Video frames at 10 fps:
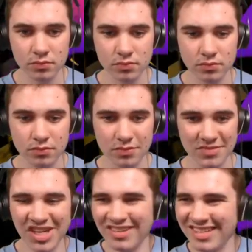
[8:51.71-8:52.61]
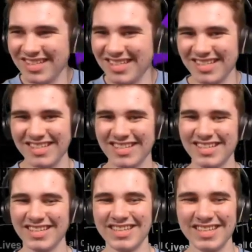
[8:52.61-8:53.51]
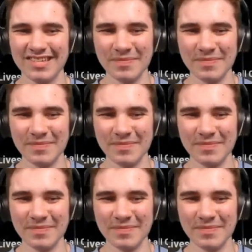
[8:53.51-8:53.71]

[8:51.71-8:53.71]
Nobody speaks.